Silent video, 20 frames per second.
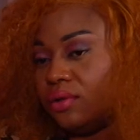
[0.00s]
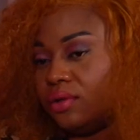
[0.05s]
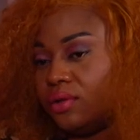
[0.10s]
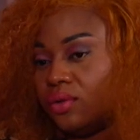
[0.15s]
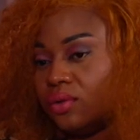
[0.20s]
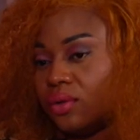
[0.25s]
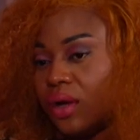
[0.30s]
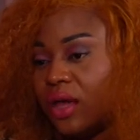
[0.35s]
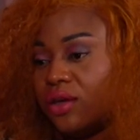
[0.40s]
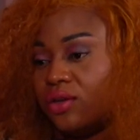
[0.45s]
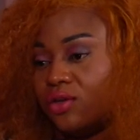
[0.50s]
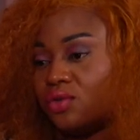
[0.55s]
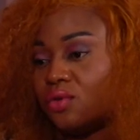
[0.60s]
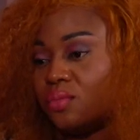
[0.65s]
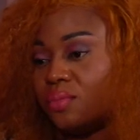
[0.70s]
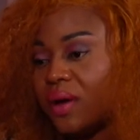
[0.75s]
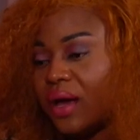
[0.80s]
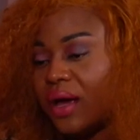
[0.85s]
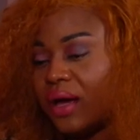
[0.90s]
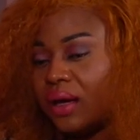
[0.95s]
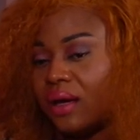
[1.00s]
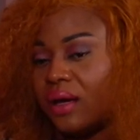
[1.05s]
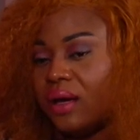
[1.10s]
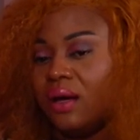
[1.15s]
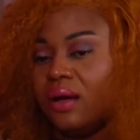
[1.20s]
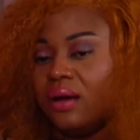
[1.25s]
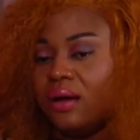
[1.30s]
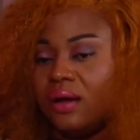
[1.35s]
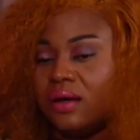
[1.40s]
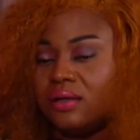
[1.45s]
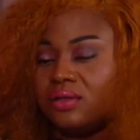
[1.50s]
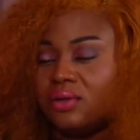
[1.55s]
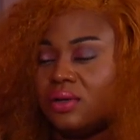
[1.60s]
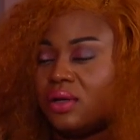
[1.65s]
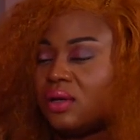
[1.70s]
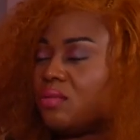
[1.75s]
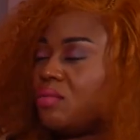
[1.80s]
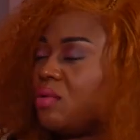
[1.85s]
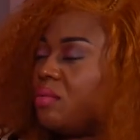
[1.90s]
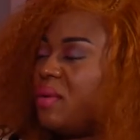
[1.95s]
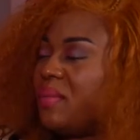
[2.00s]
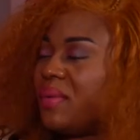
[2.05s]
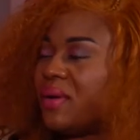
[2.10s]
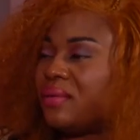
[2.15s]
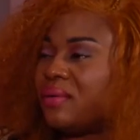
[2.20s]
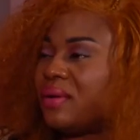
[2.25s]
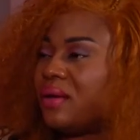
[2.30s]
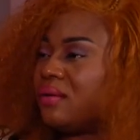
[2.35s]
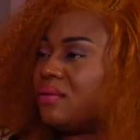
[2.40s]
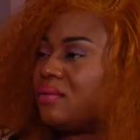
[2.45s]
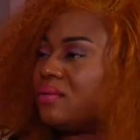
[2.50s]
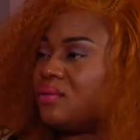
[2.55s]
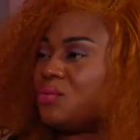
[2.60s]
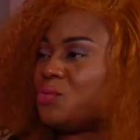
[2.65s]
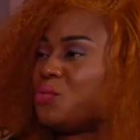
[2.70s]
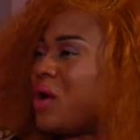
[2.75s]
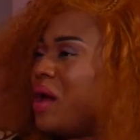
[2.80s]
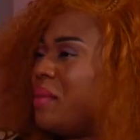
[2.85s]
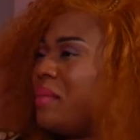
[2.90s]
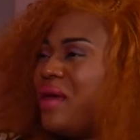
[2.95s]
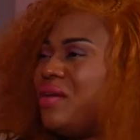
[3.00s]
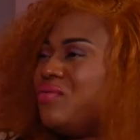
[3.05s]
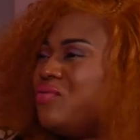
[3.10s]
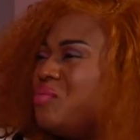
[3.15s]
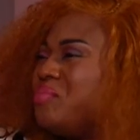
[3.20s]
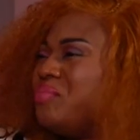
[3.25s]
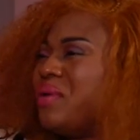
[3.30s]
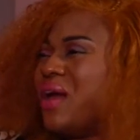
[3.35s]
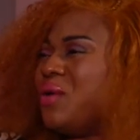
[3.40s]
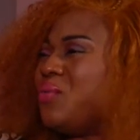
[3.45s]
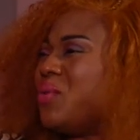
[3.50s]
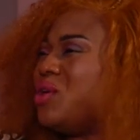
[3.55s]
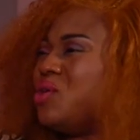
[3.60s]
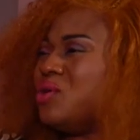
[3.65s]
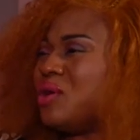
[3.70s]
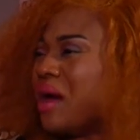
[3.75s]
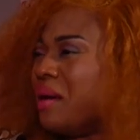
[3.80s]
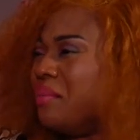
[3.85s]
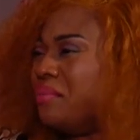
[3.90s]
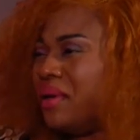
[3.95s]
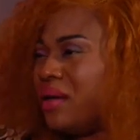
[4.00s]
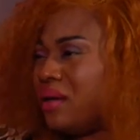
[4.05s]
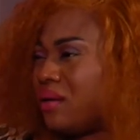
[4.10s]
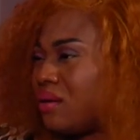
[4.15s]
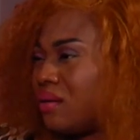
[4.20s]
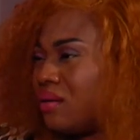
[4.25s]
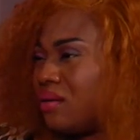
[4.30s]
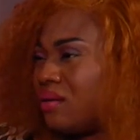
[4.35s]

You know, I used to buy, and she was like, Mommy, but I'm like, why am I even buying when you can bake?